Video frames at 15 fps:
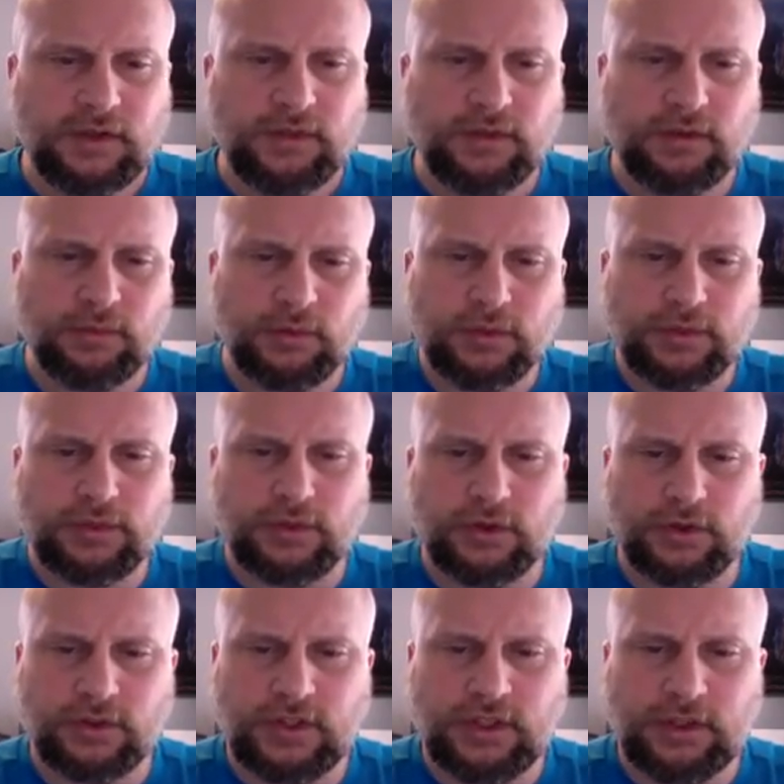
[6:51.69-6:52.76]
There were
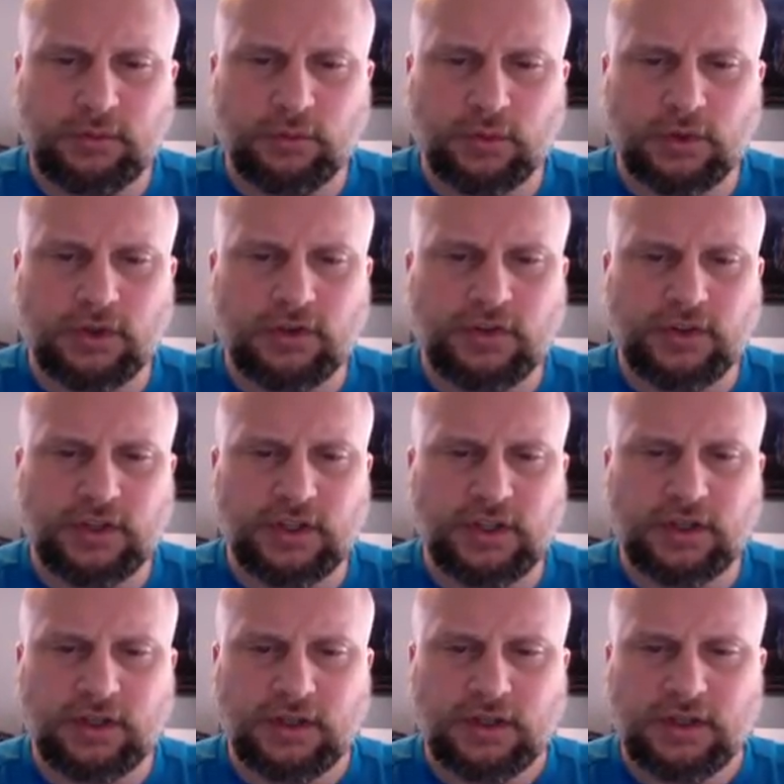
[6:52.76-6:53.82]
13 words in it,